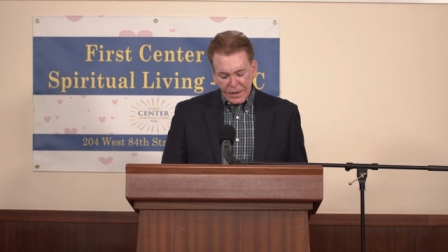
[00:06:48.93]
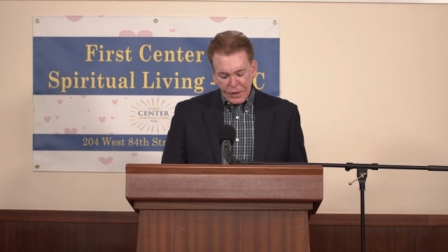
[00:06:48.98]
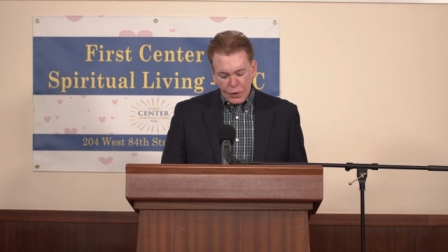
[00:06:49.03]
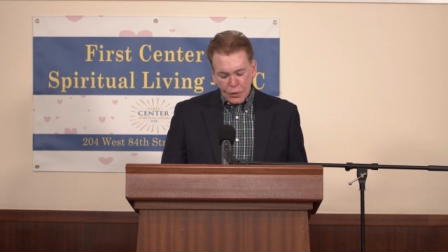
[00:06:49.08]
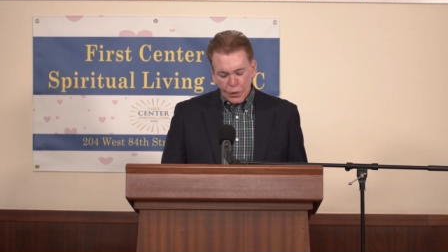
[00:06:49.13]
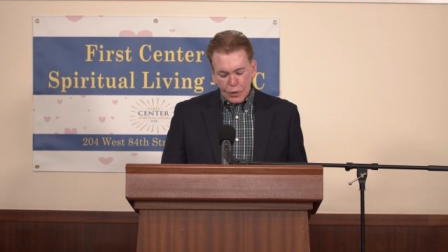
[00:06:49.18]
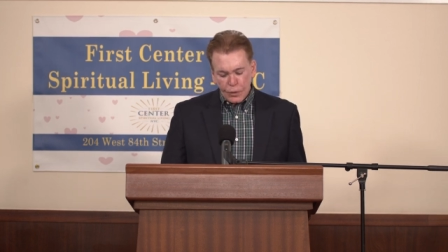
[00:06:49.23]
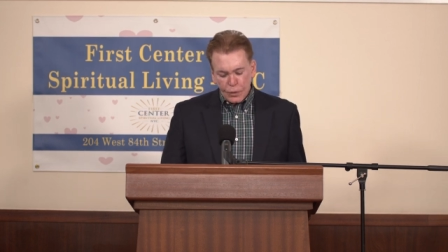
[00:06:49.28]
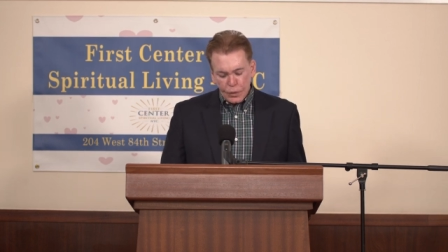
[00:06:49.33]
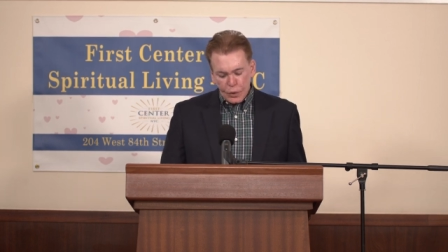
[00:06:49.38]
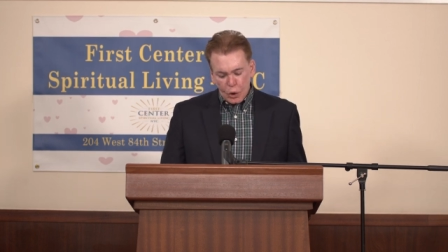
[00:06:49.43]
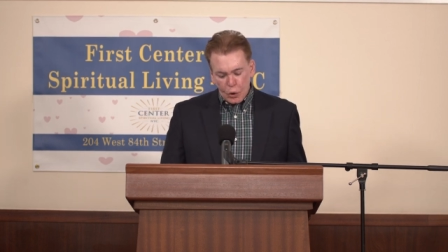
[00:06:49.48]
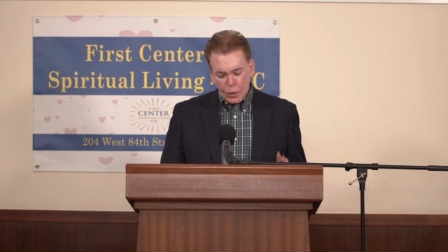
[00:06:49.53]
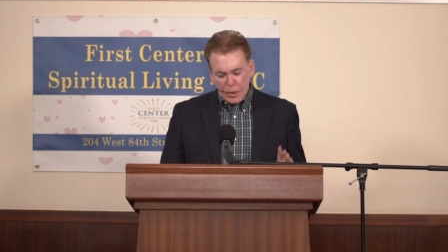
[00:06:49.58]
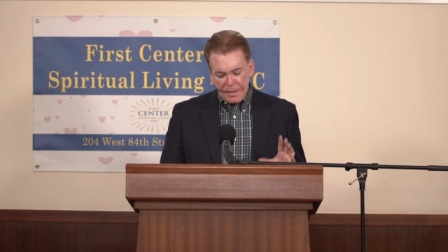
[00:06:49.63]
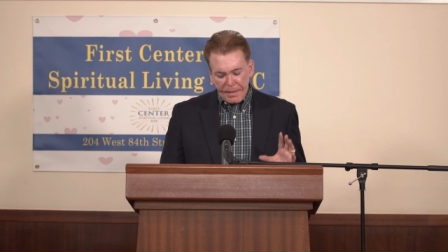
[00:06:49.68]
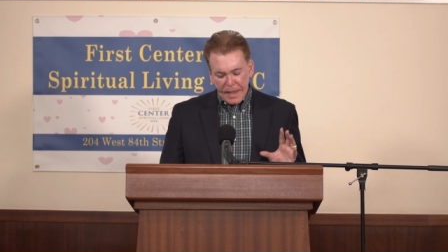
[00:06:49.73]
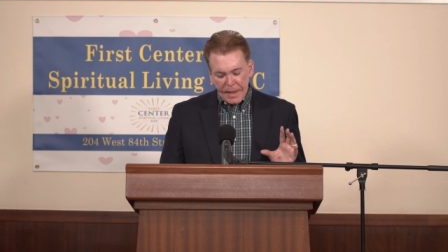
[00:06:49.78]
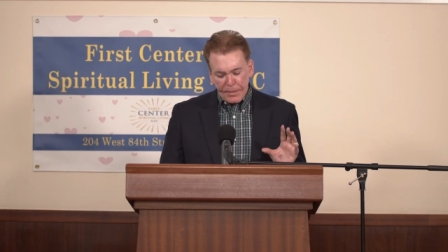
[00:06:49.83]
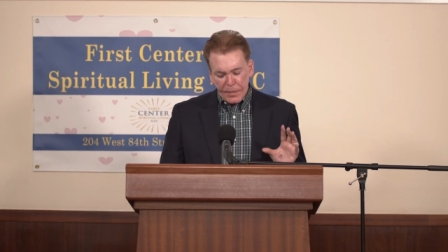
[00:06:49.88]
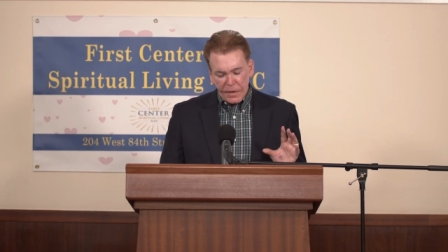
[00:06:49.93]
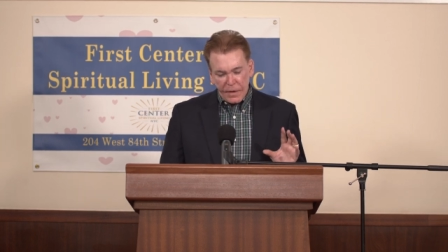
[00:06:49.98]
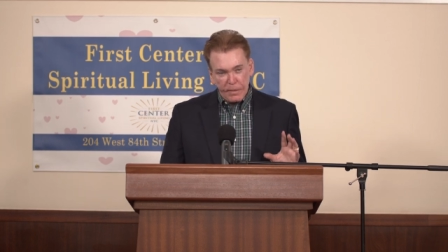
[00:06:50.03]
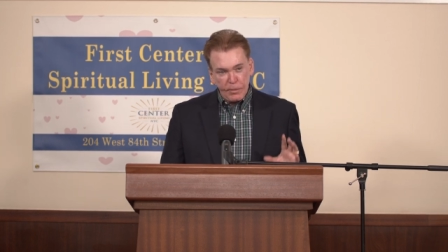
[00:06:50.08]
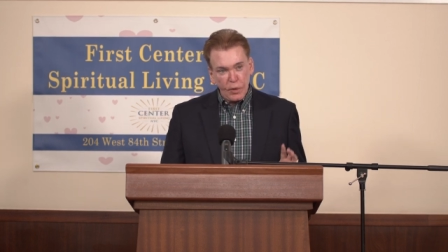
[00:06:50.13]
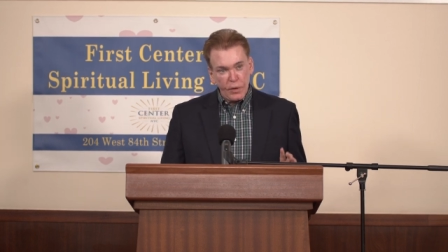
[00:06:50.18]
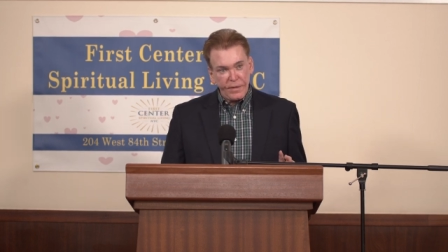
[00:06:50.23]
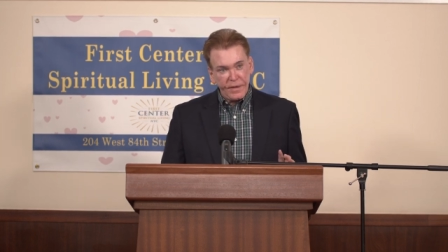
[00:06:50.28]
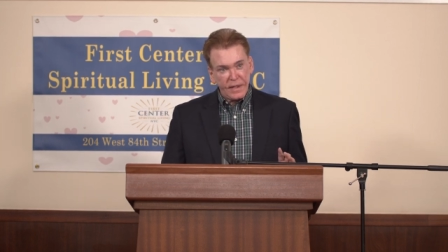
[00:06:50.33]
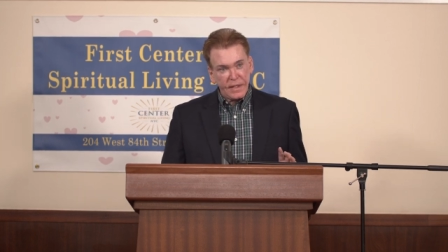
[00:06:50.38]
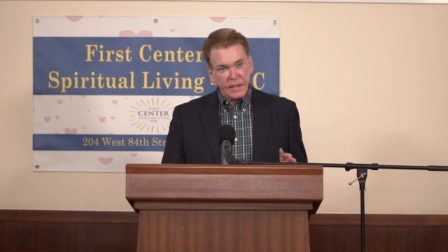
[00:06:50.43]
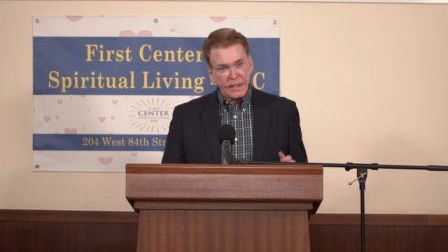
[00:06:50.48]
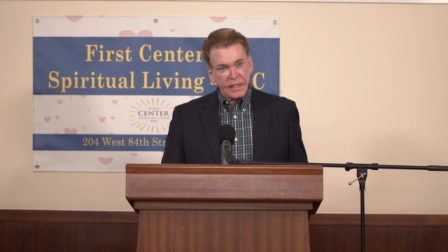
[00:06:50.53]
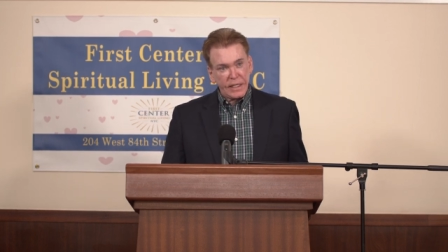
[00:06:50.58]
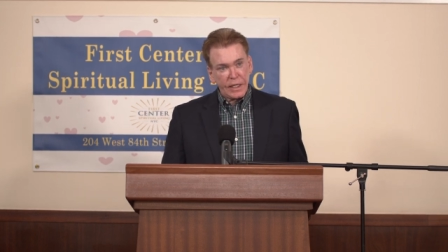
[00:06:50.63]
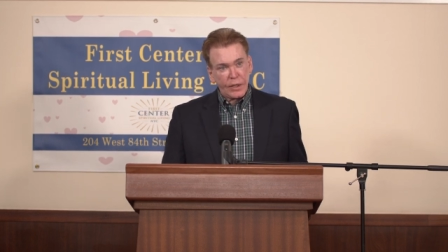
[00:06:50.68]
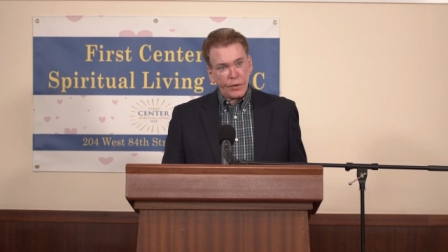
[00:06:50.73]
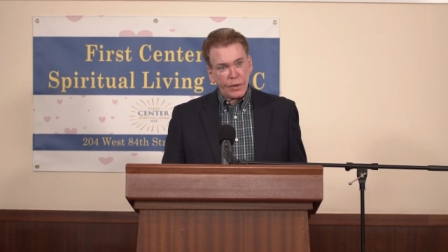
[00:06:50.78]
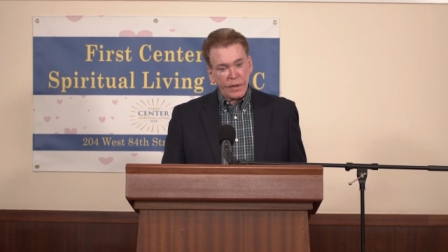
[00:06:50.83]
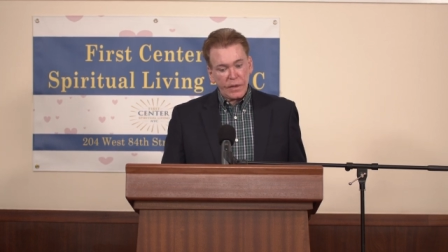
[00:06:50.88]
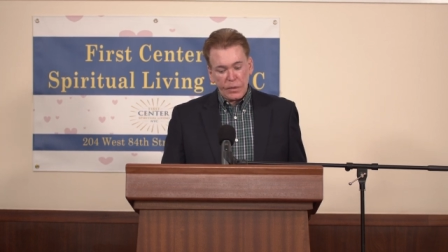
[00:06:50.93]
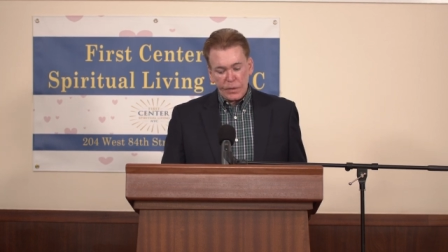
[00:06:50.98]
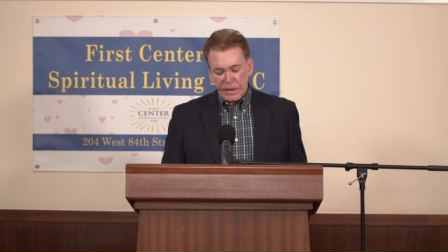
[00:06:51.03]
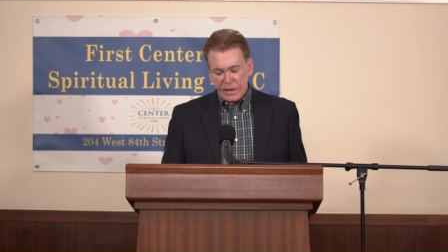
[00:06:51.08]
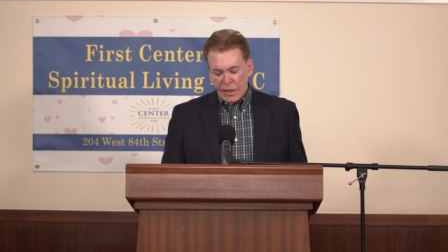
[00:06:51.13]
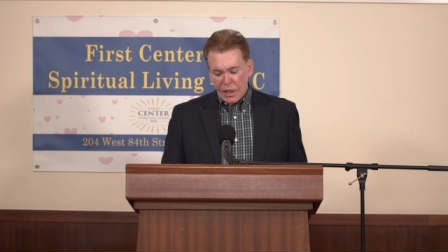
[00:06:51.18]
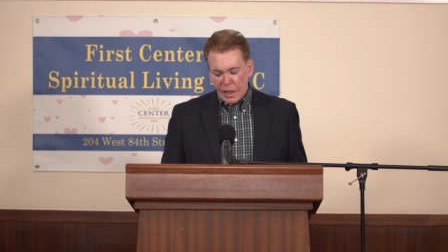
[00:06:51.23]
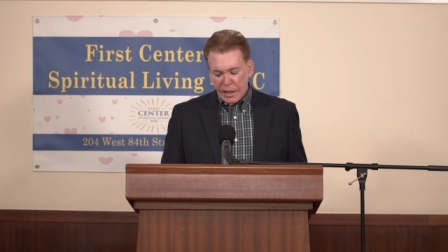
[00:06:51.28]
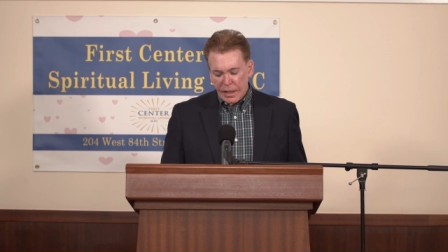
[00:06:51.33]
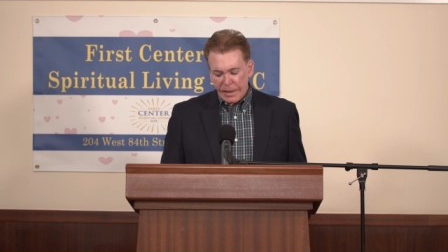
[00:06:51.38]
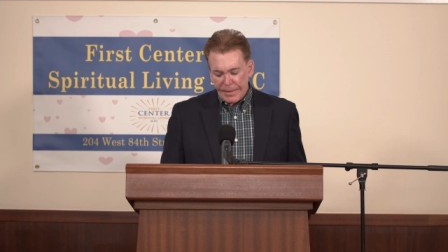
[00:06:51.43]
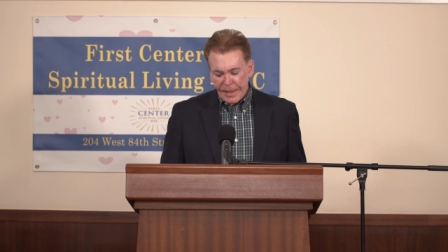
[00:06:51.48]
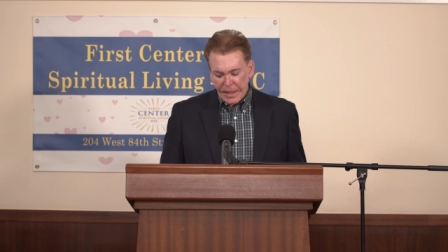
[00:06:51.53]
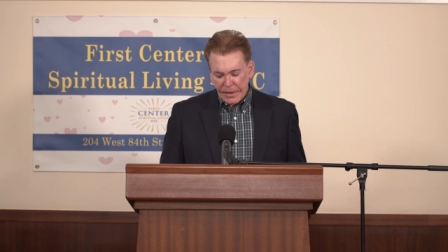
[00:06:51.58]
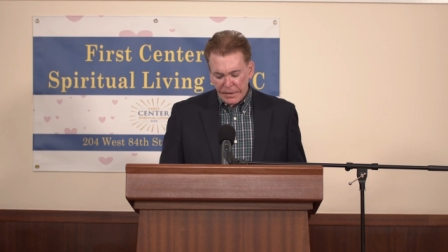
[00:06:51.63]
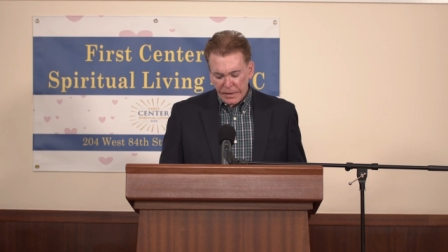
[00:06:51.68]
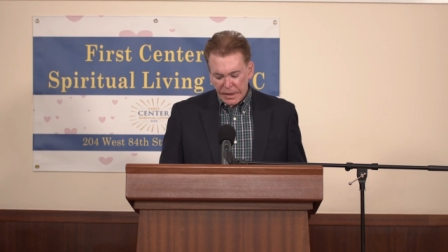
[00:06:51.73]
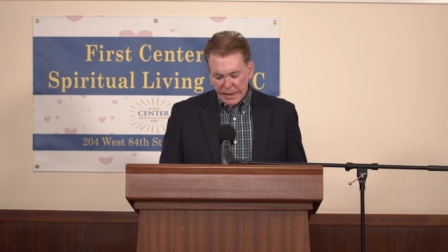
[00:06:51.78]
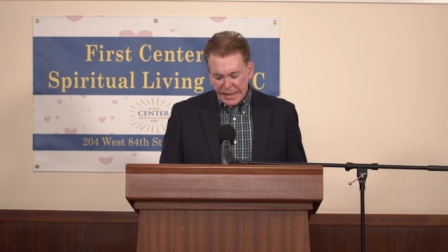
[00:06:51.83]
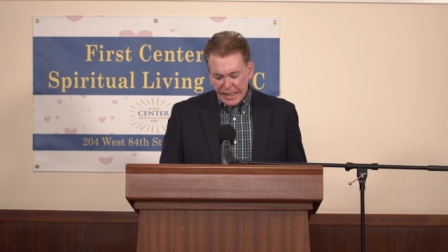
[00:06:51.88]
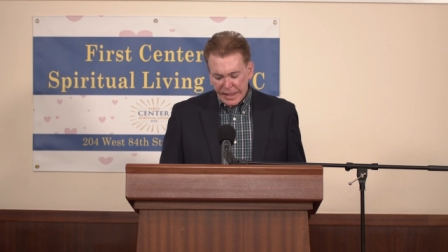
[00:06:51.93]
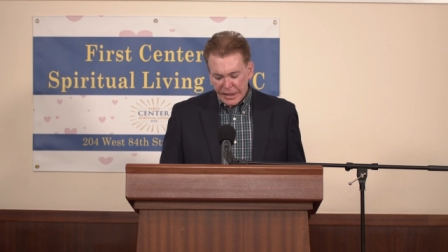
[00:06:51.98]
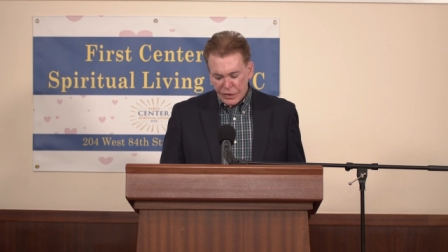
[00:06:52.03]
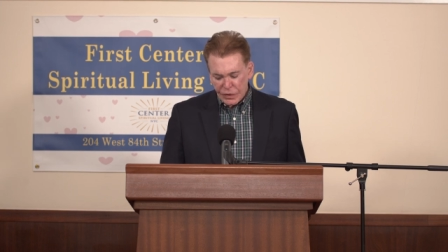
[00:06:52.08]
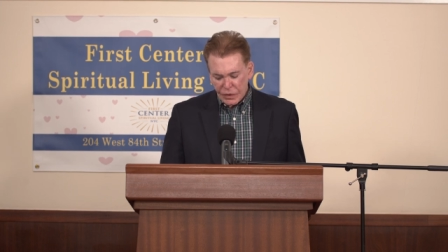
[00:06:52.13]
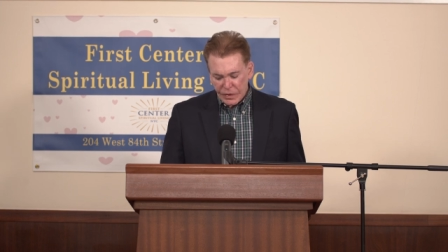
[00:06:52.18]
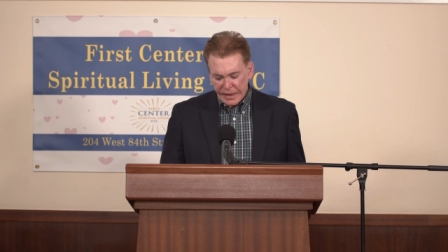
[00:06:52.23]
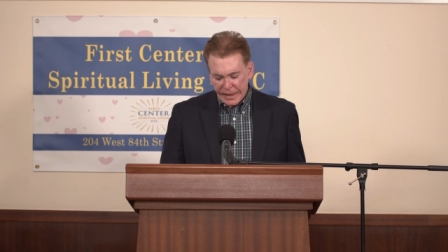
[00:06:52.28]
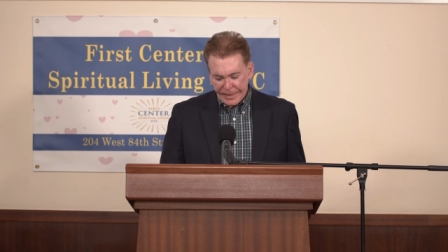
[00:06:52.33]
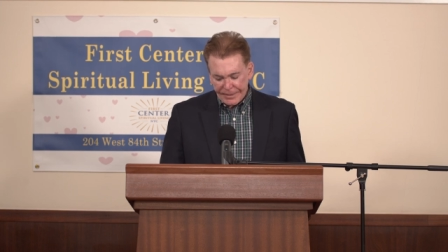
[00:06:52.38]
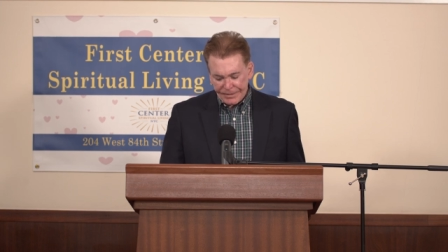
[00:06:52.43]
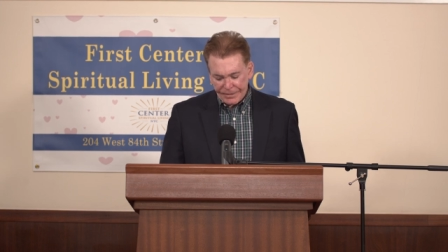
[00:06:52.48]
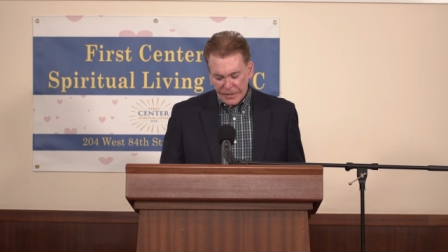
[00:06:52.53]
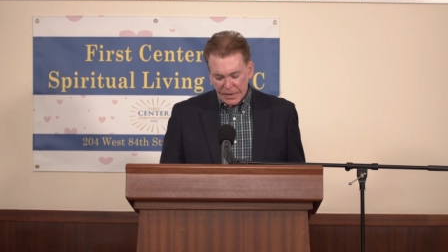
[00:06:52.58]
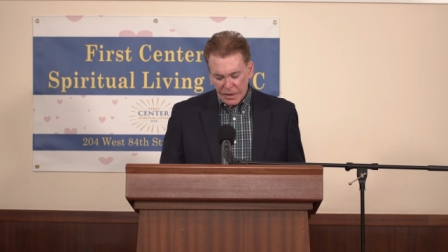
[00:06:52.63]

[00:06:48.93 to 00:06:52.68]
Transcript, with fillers: you will remember the movie The Secret that we talk about occasionally,